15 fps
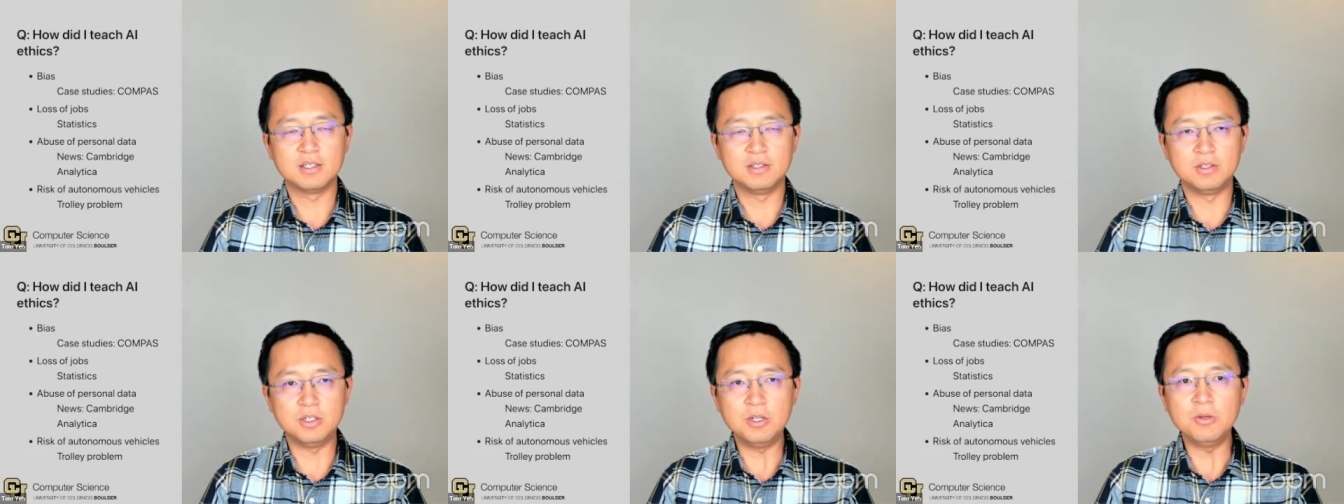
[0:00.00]

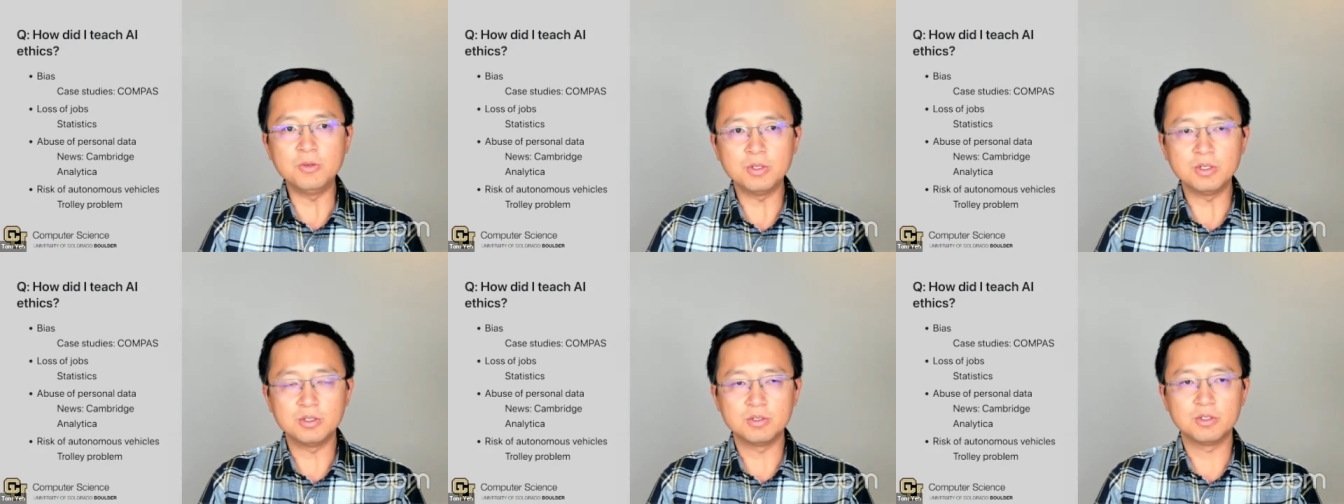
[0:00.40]

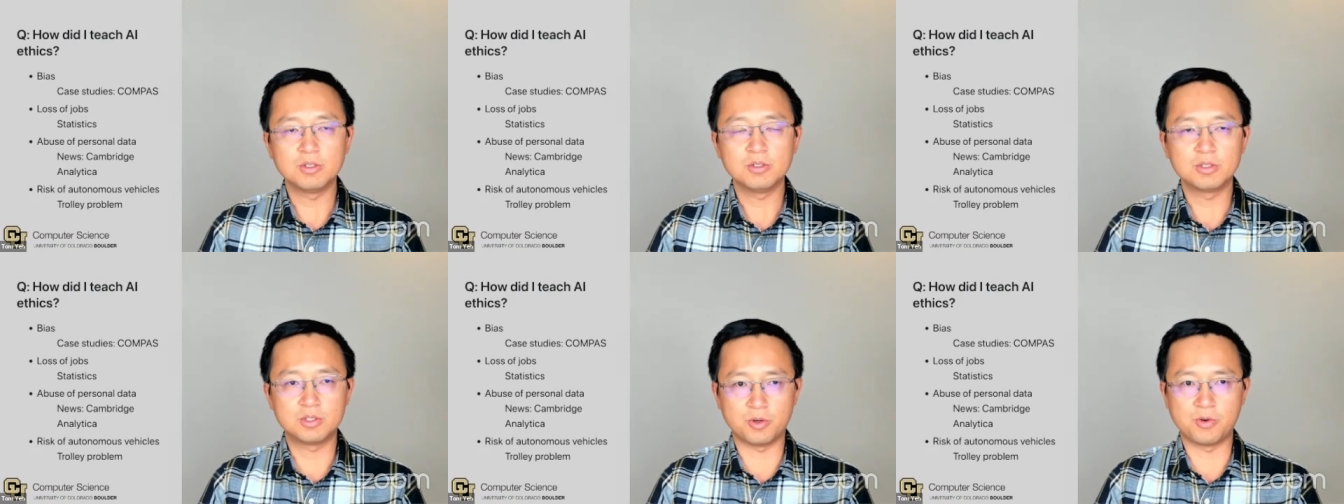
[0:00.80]
new
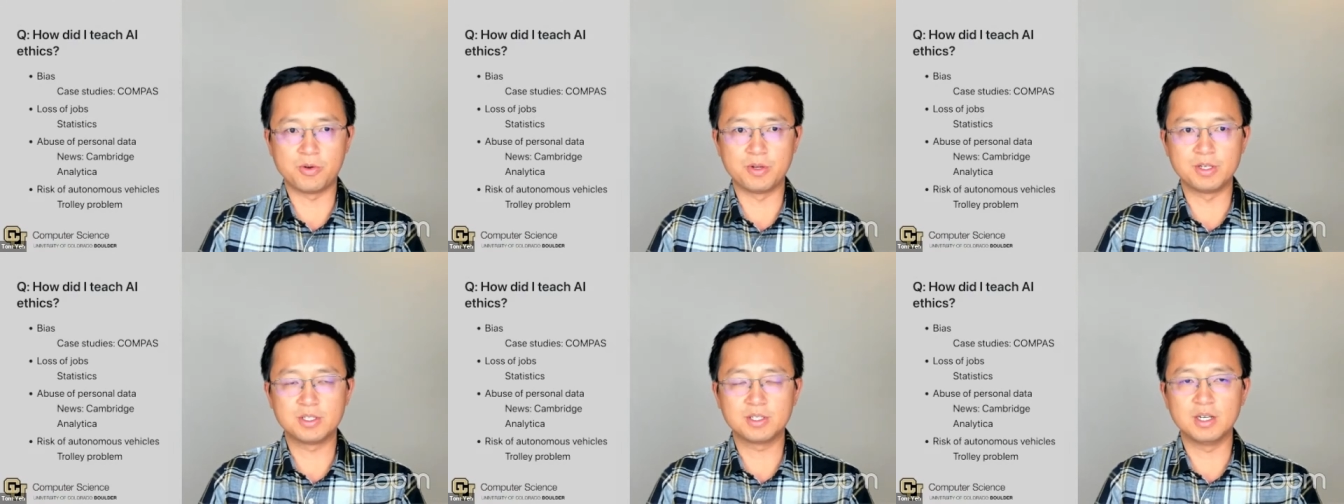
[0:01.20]

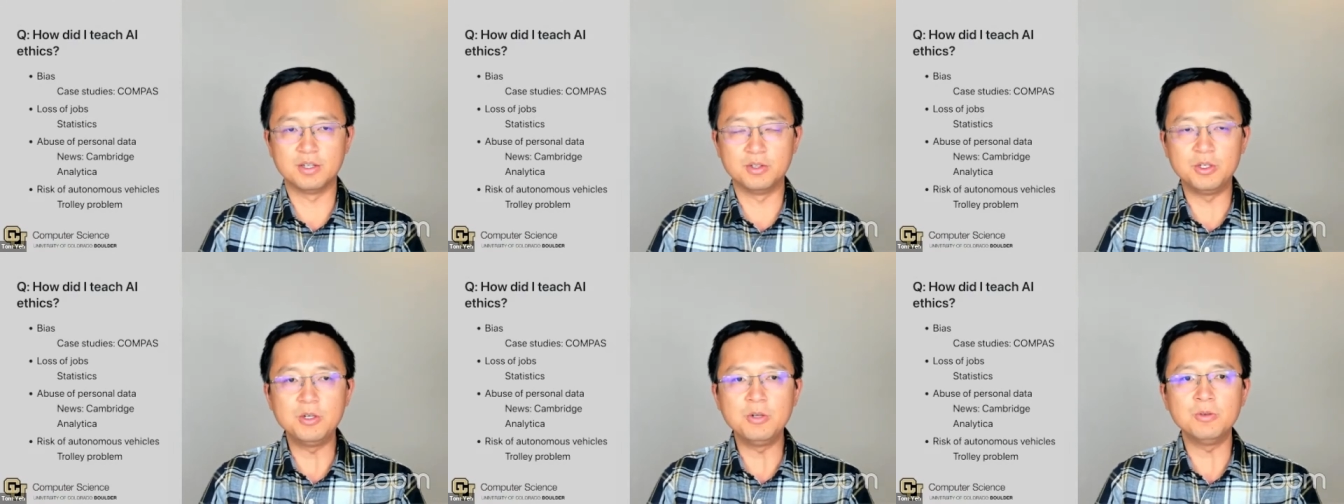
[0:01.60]
stories, a uh,
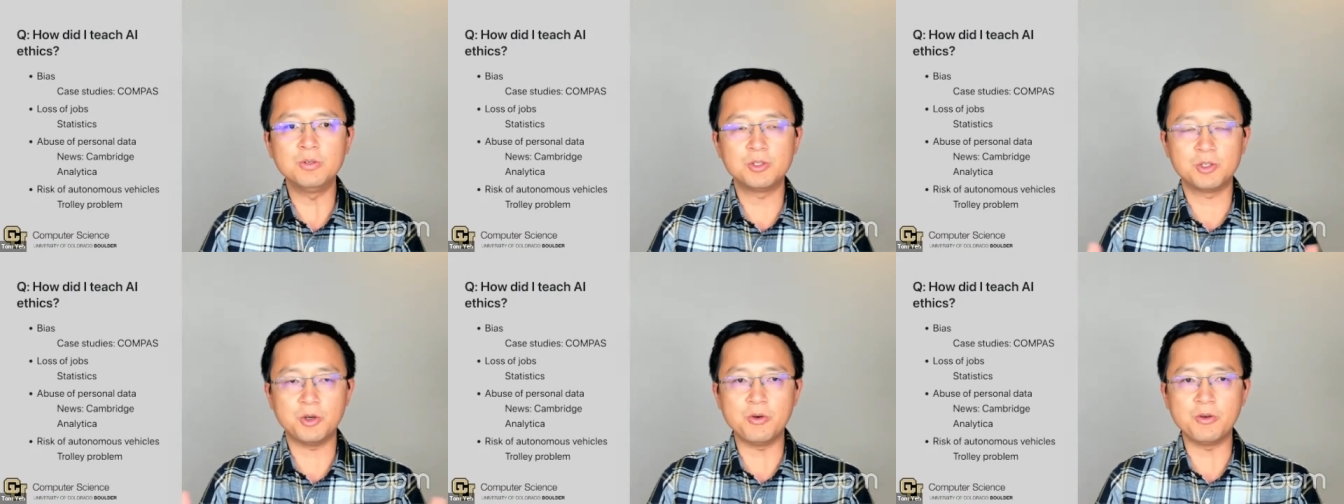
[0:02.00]
new
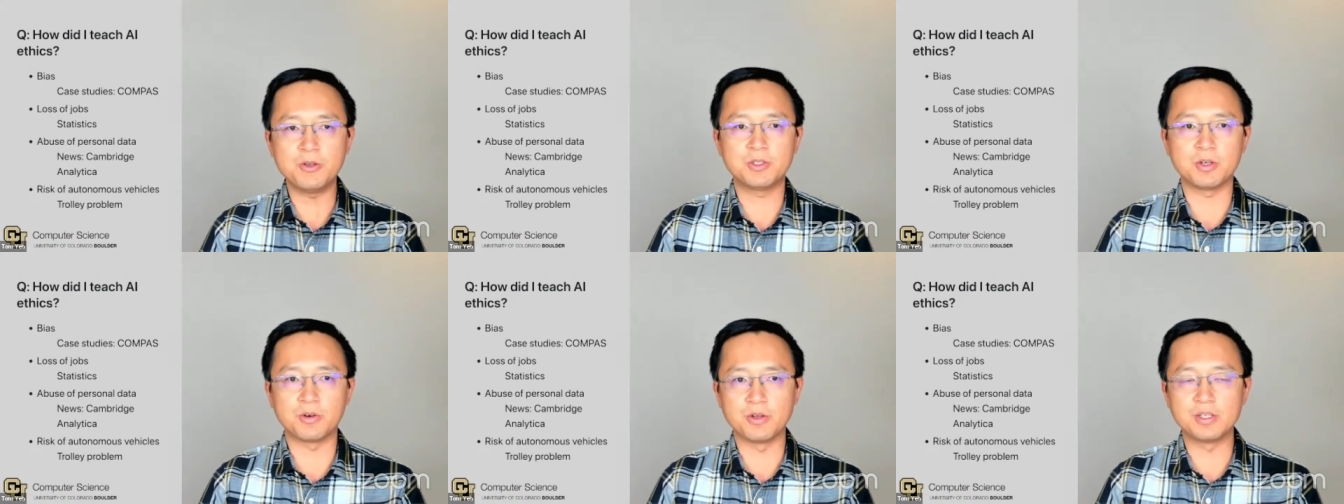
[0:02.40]
short
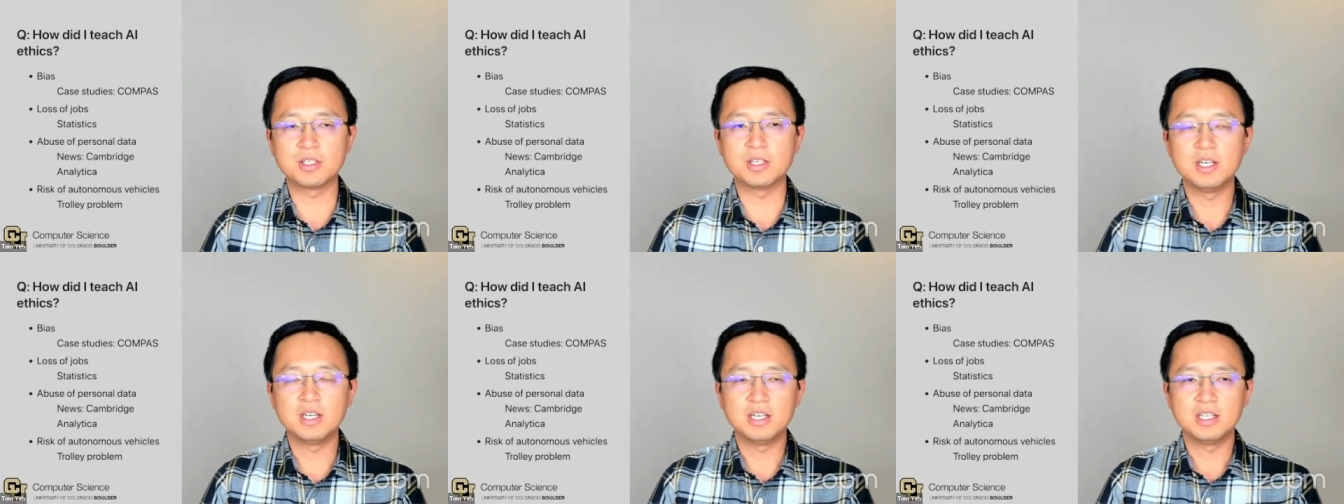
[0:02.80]
stories
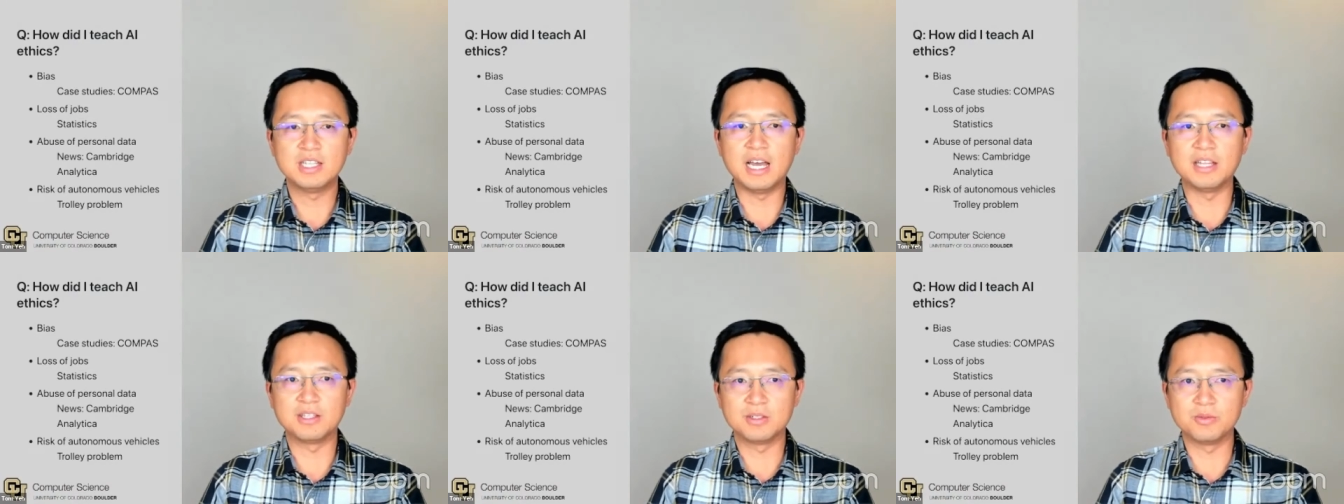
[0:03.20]

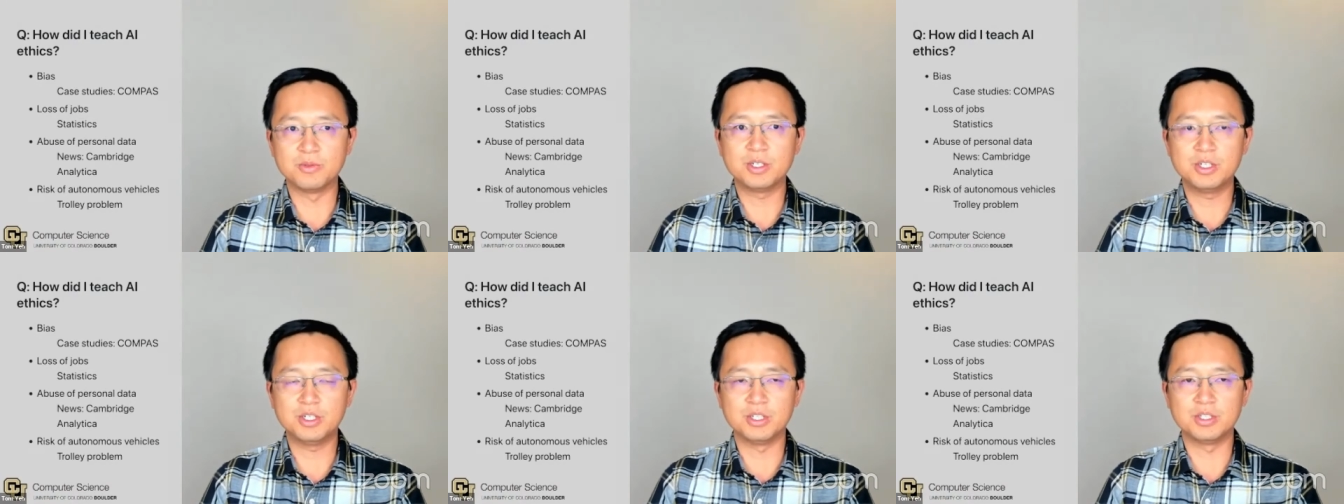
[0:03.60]
that we
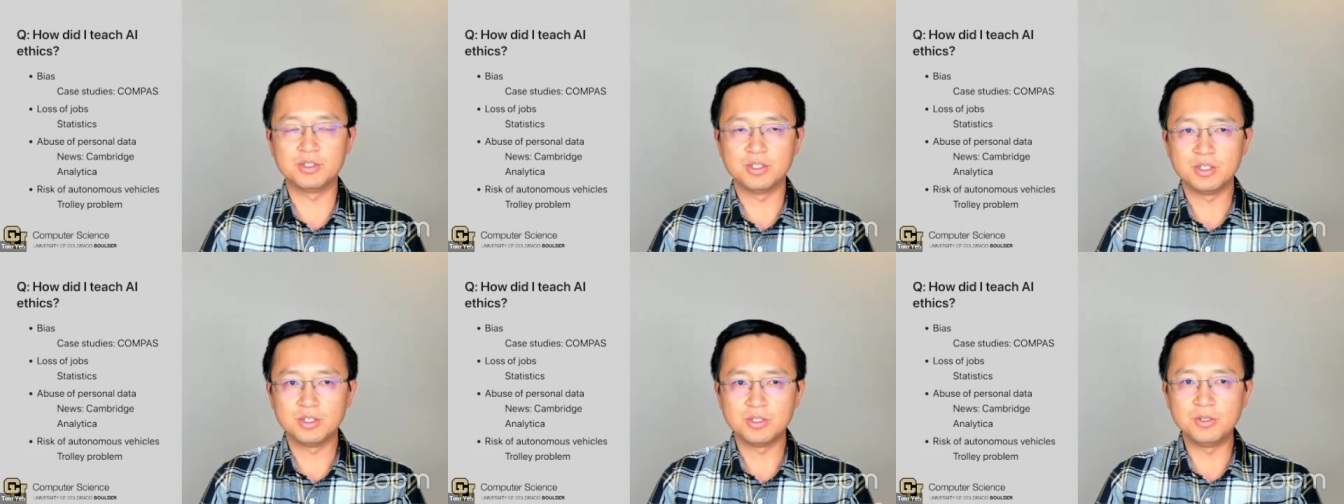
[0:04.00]
could
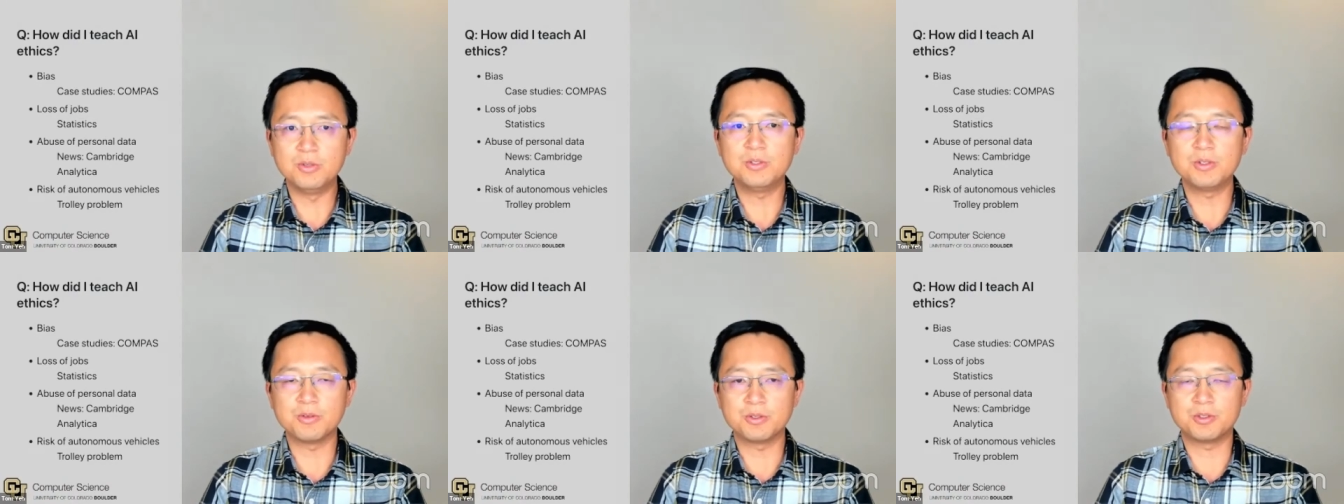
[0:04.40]

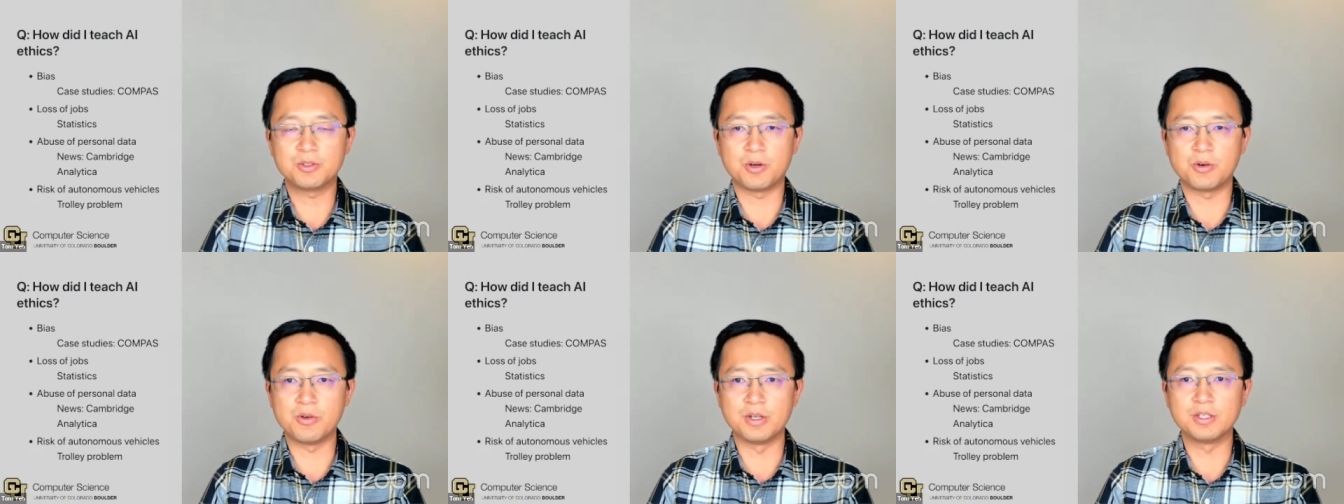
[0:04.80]
use those
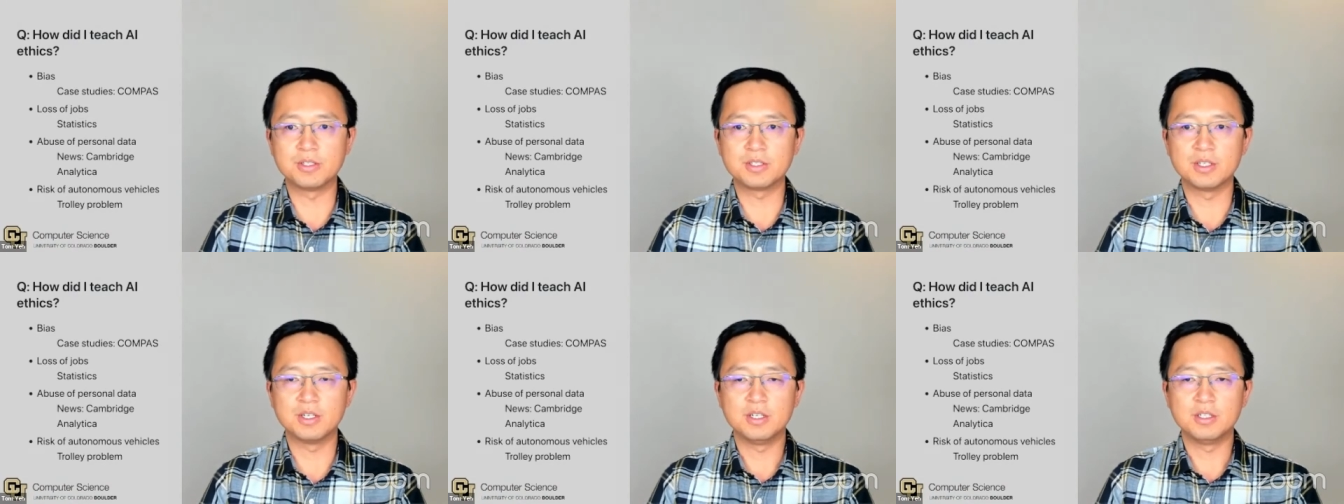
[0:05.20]

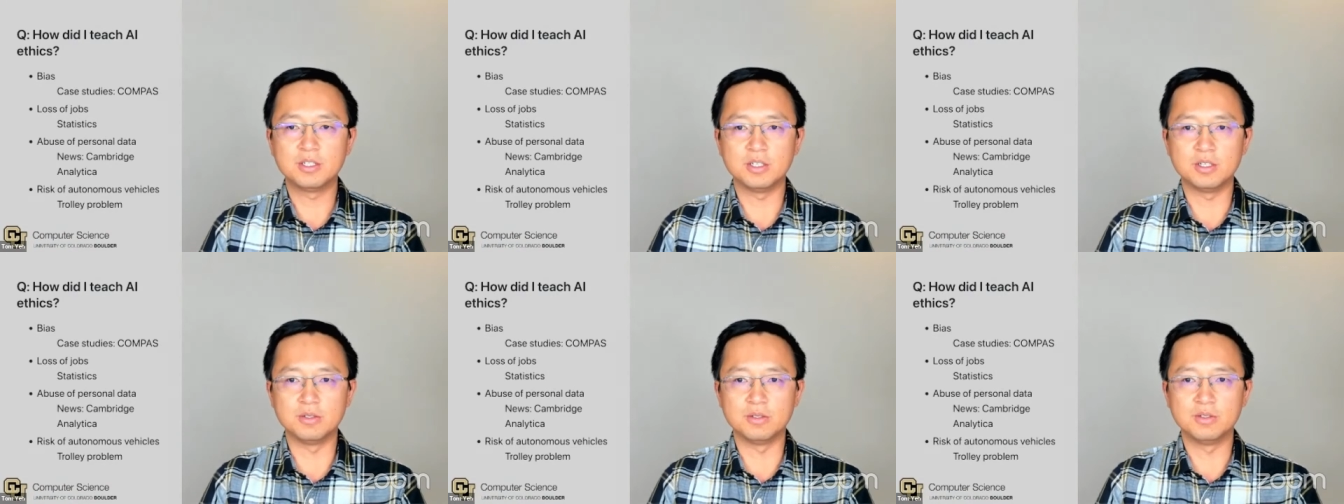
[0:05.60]
stories
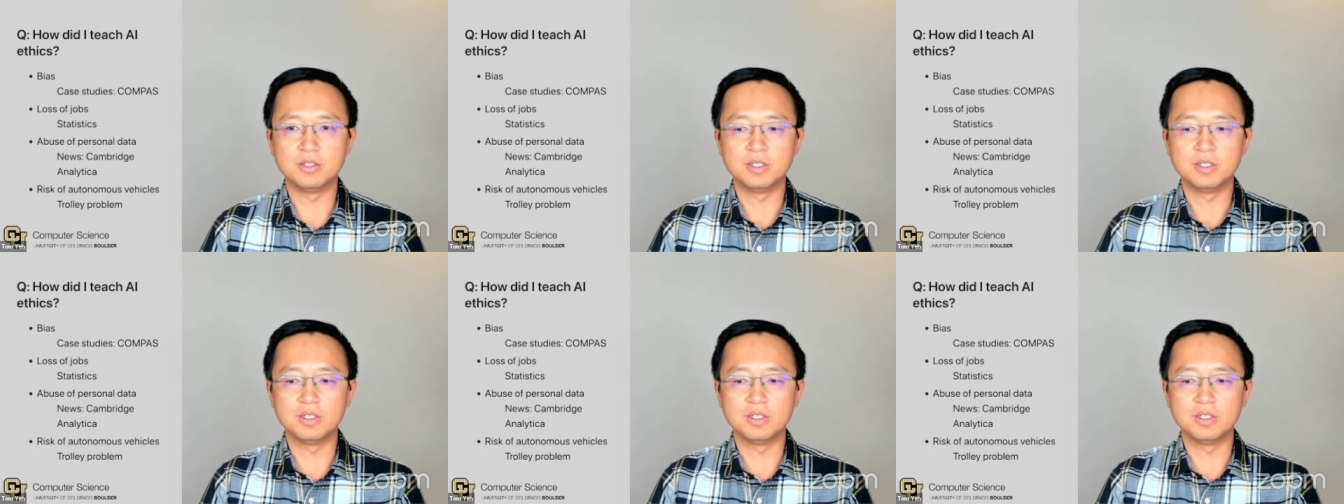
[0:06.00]
to